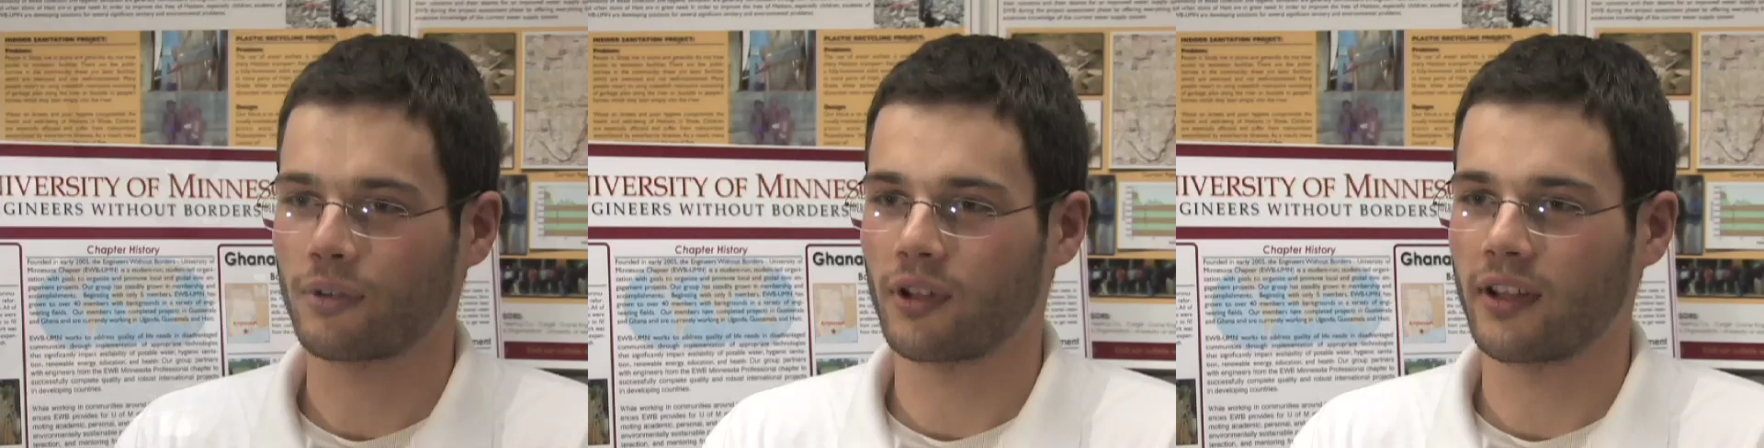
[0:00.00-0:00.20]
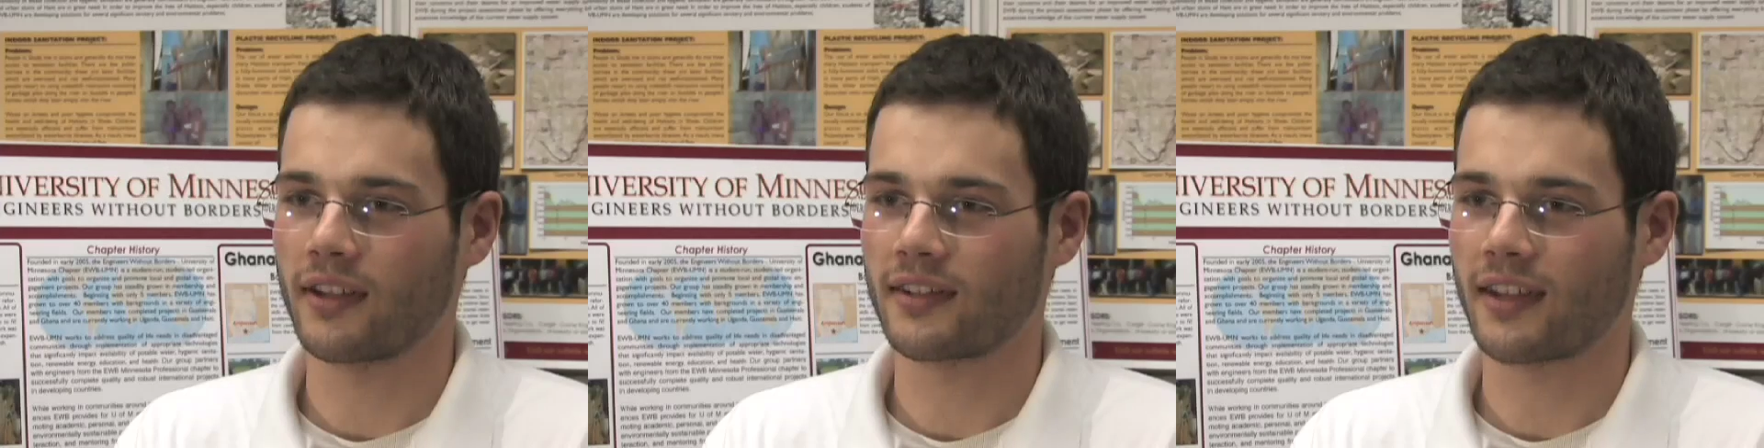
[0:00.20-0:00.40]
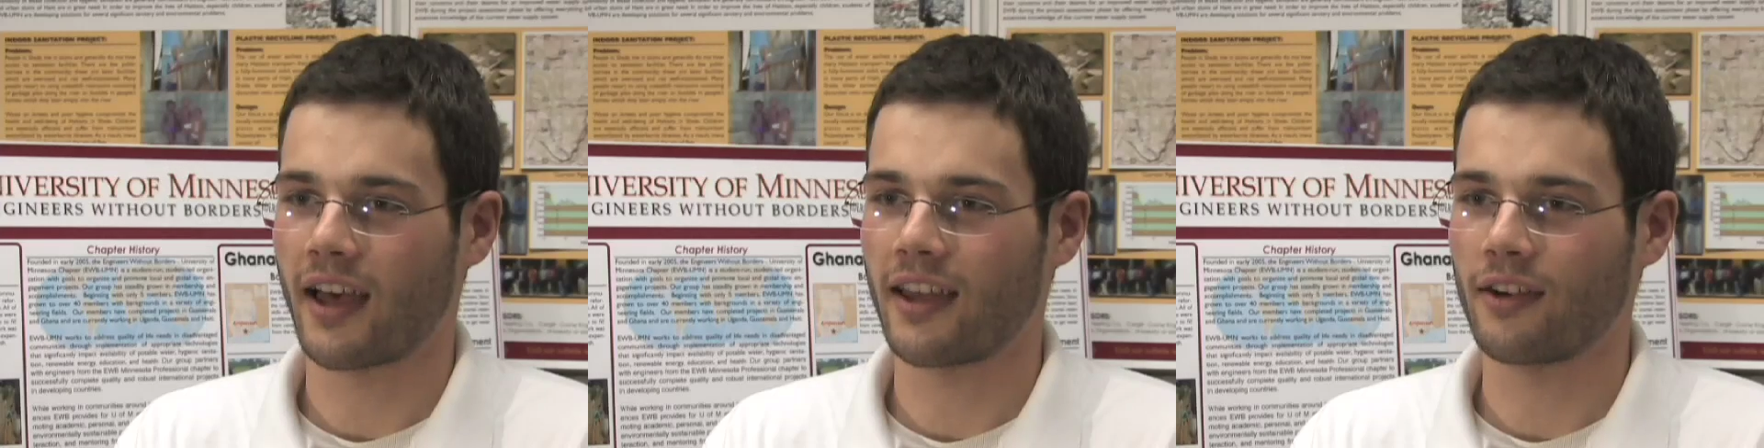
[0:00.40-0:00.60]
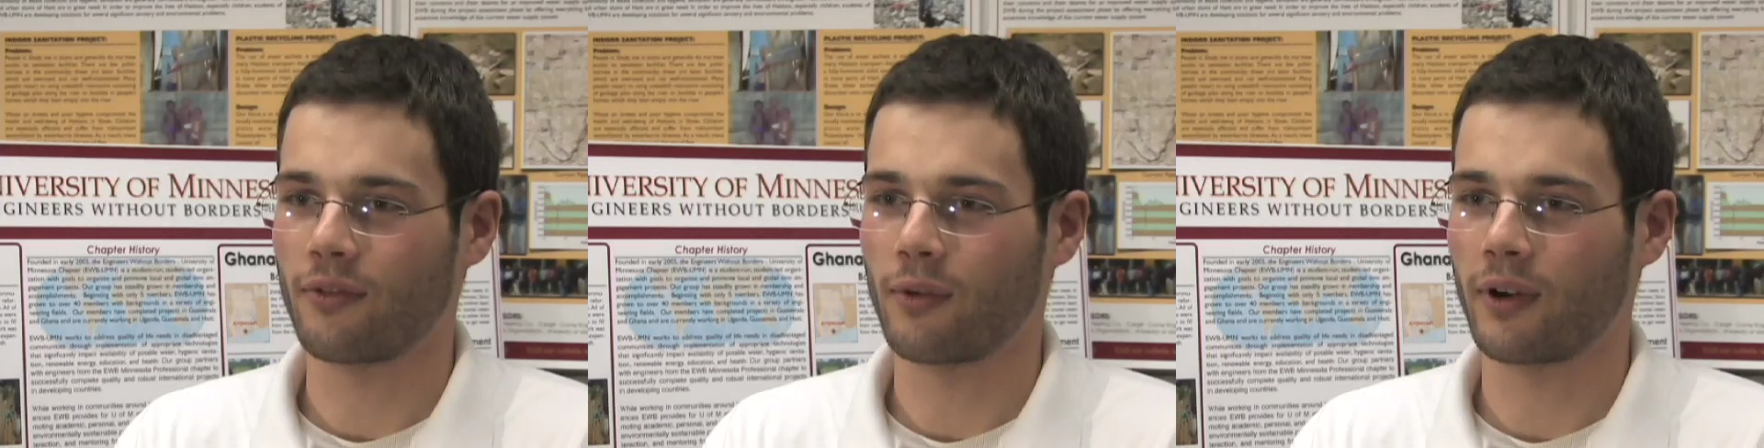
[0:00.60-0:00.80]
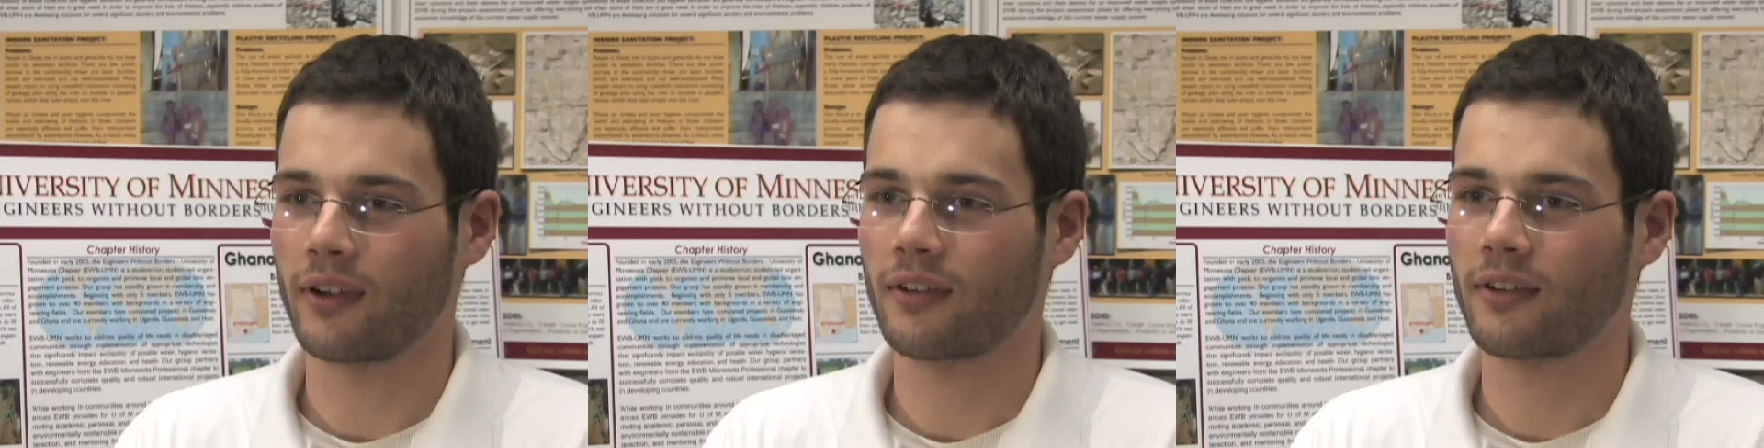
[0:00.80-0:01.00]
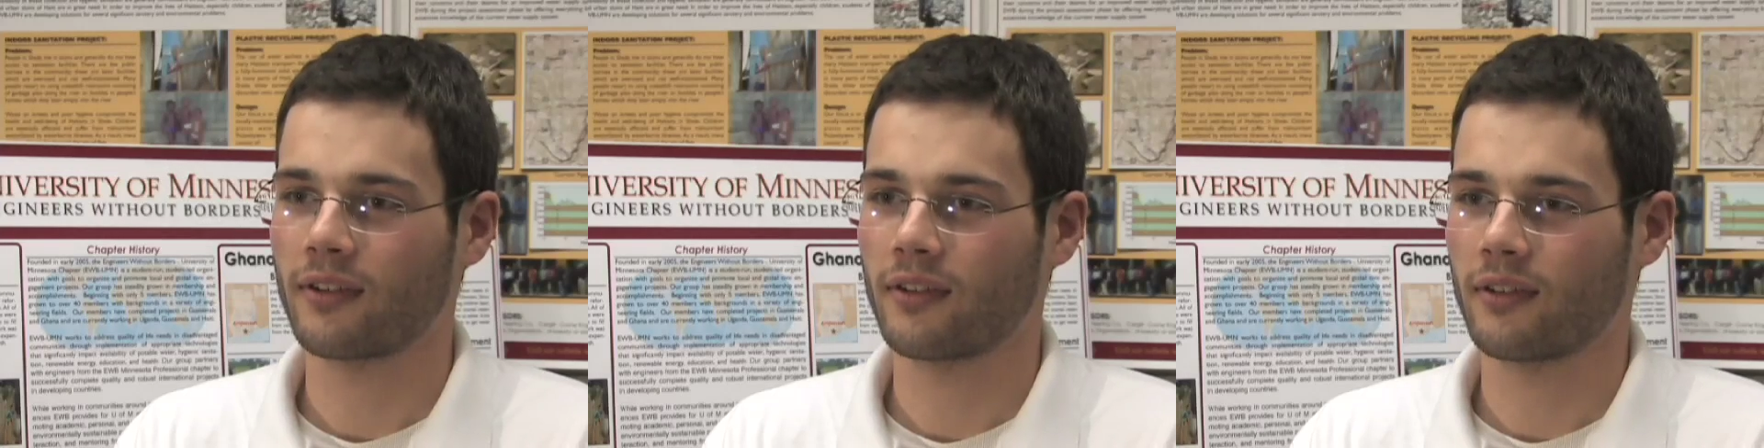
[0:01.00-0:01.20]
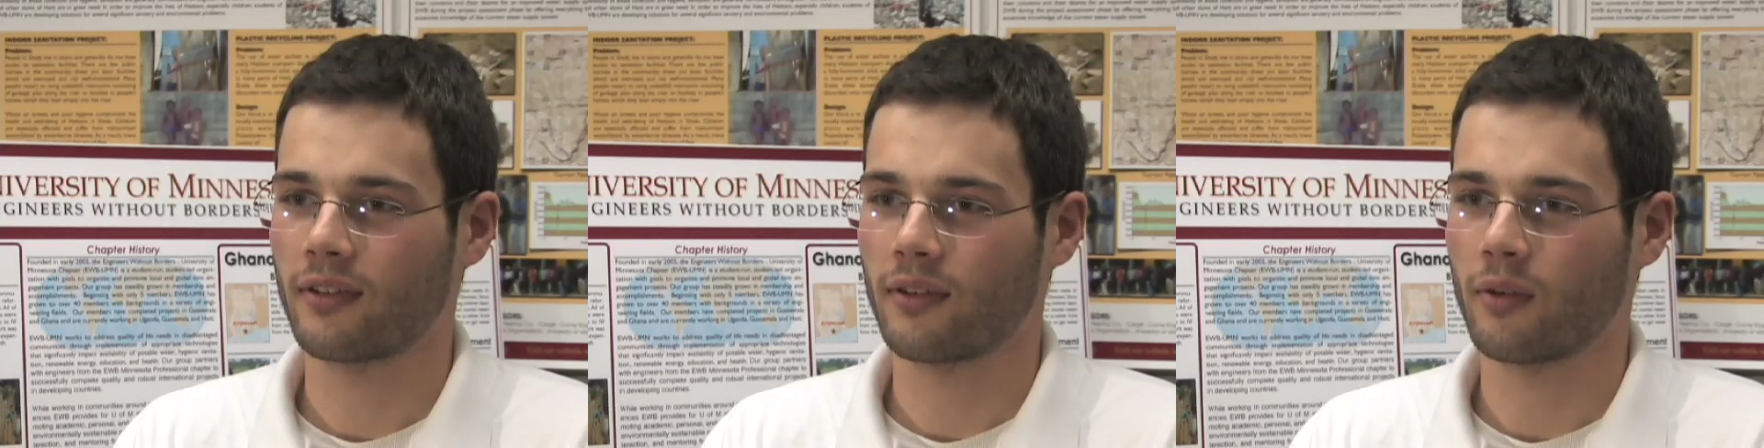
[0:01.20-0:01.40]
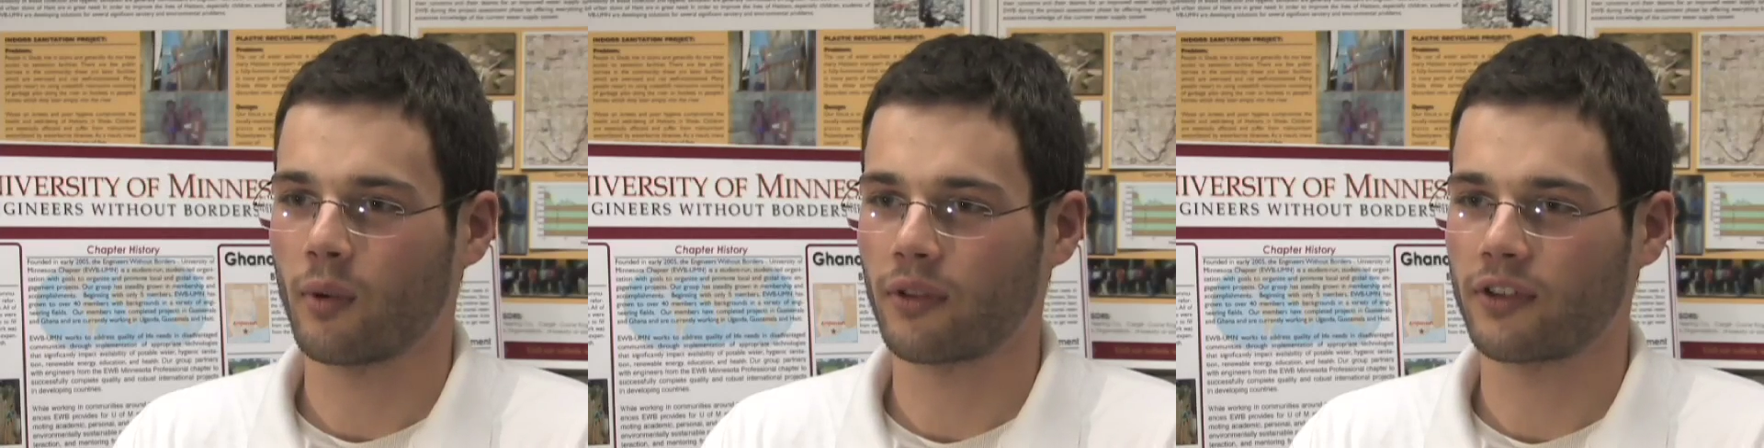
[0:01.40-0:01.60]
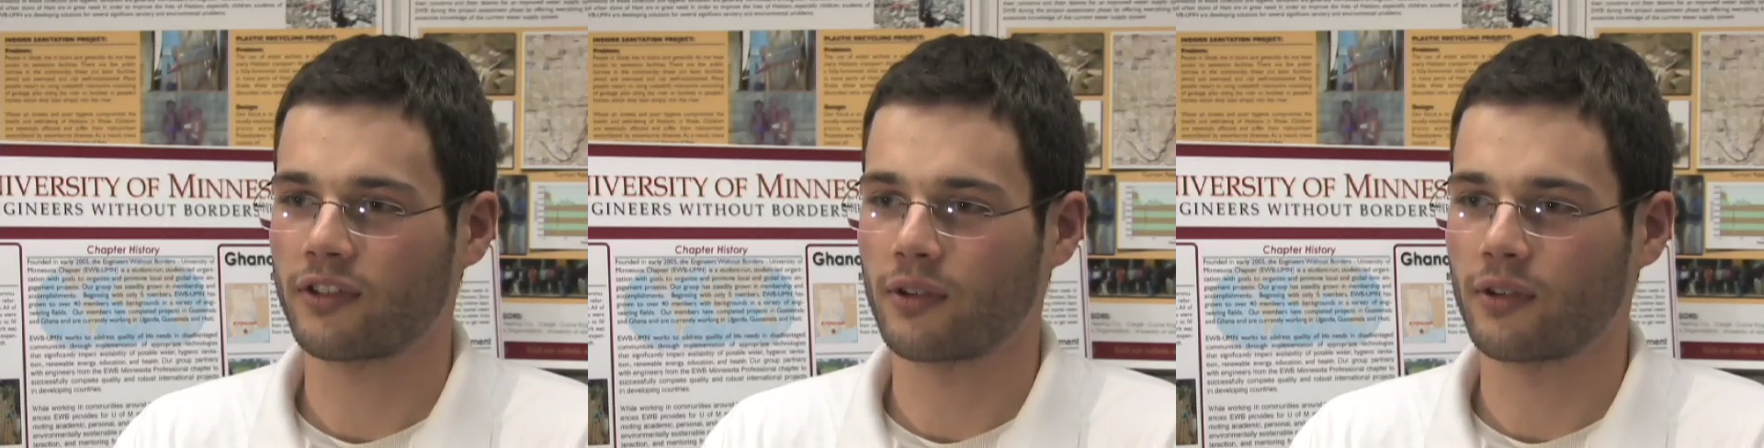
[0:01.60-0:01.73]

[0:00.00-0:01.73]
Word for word: really a sign of what the